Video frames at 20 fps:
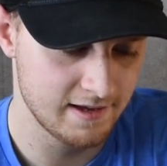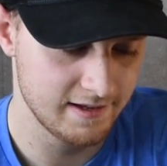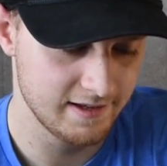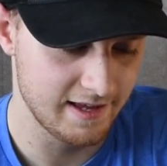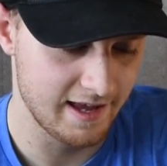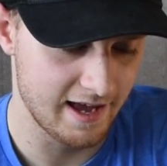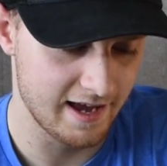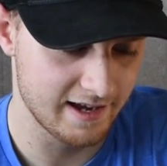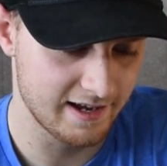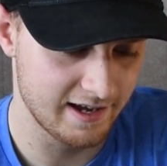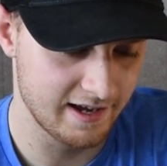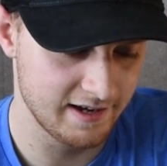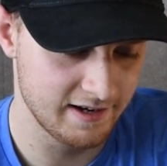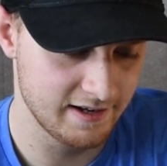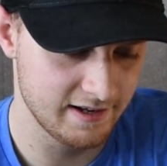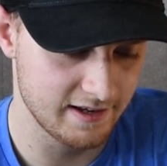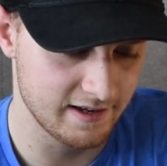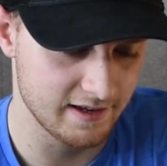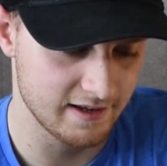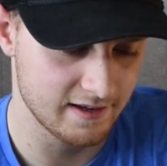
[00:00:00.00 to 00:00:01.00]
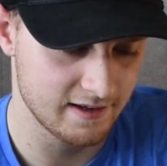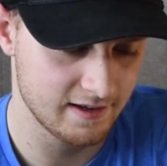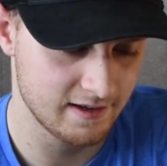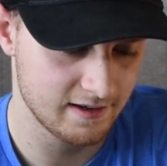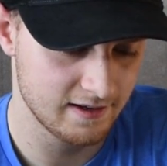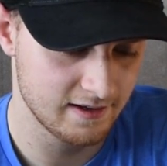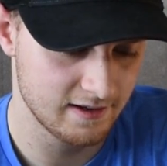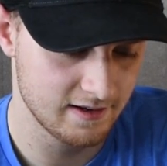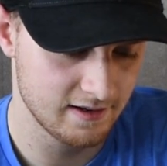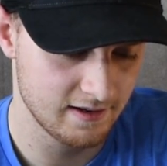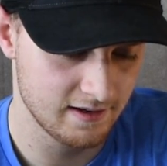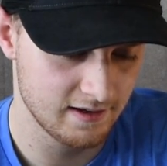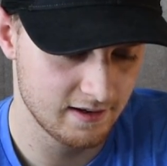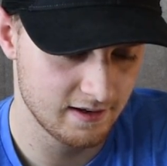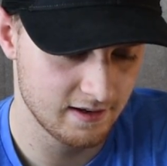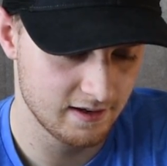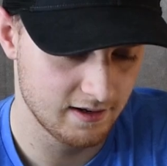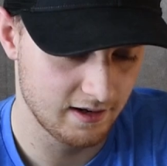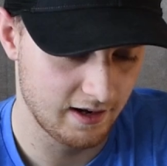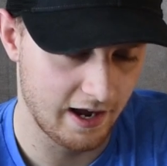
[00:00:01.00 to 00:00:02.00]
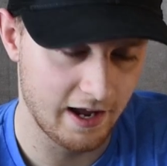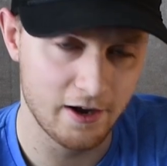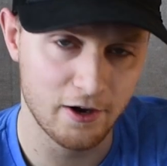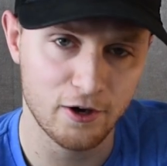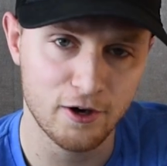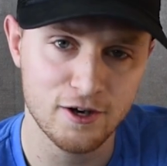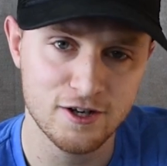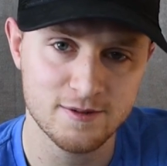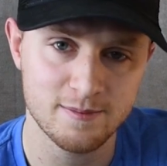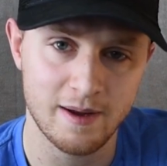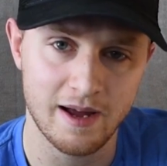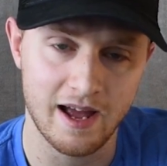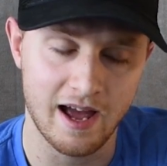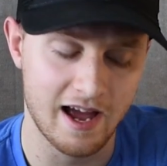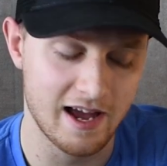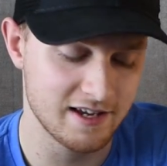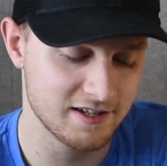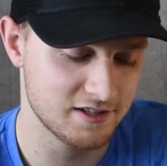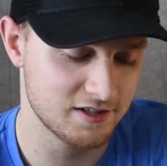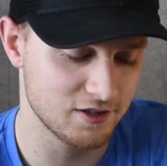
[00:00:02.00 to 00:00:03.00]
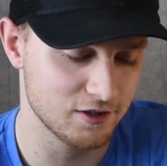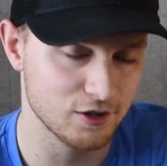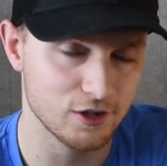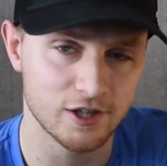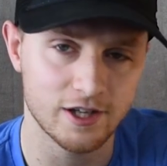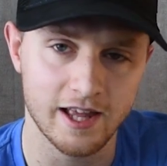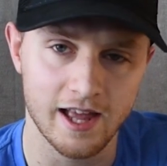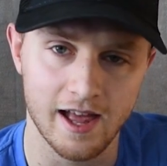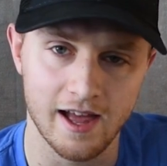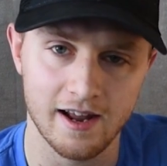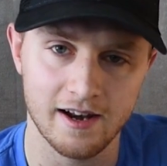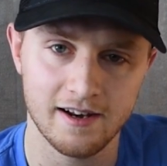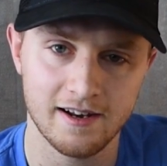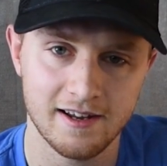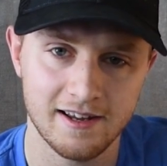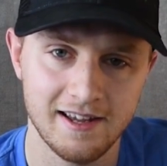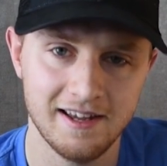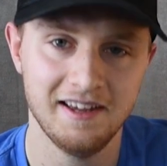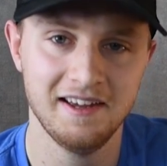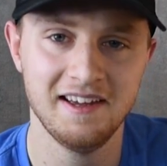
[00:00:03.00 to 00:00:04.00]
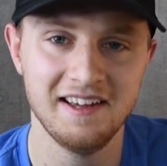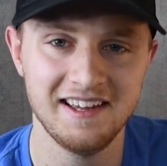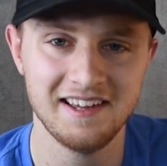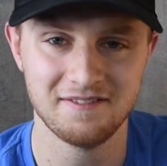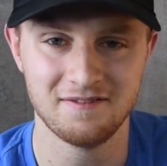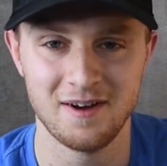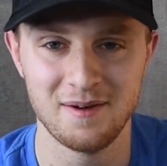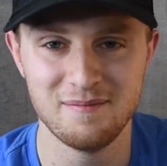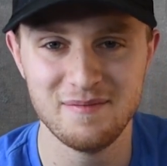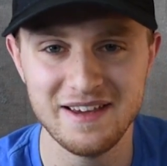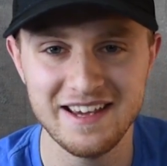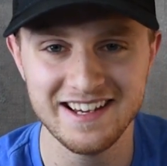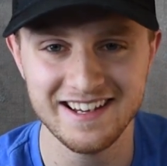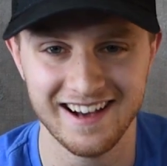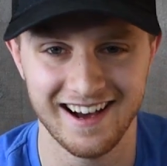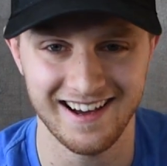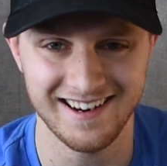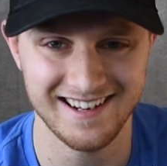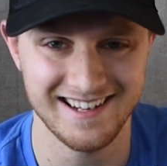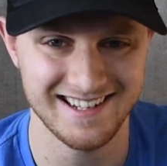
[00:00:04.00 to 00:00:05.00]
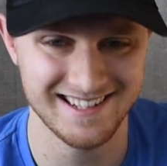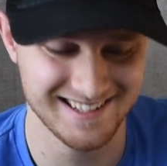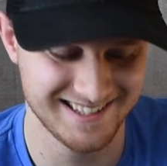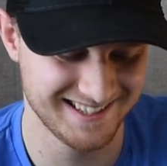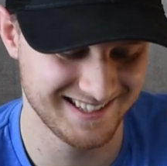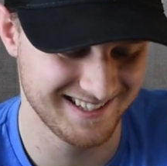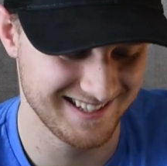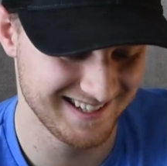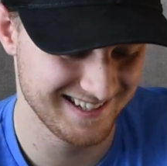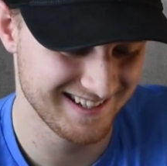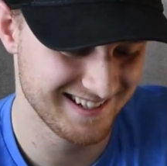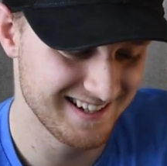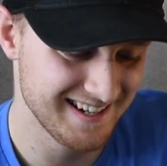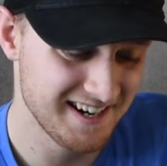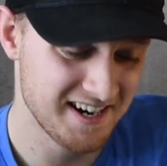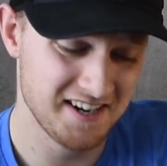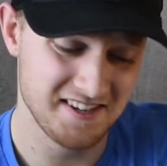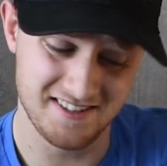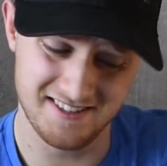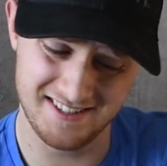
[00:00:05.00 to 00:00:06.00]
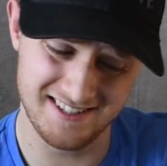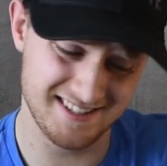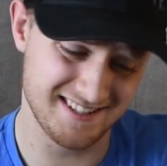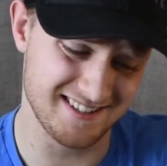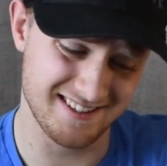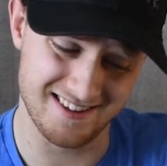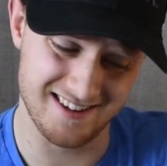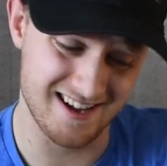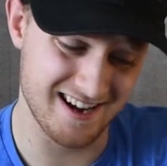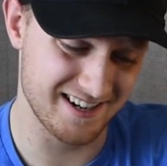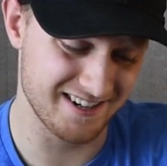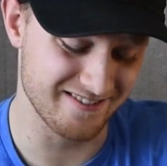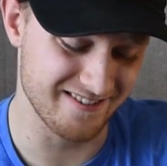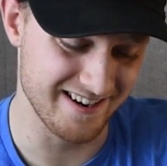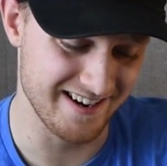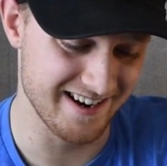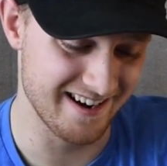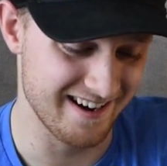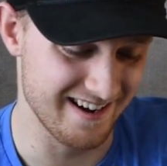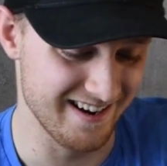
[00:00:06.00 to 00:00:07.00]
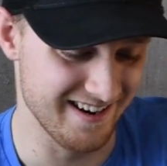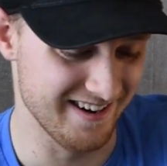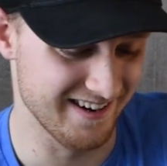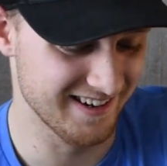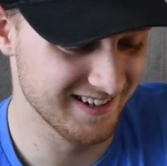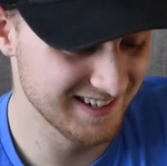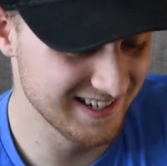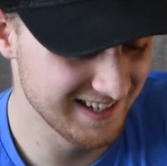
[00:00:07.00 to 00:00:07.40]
Yeah, it kinda hurts my eyes to look at, if I'm being honest. There's just a lot going on.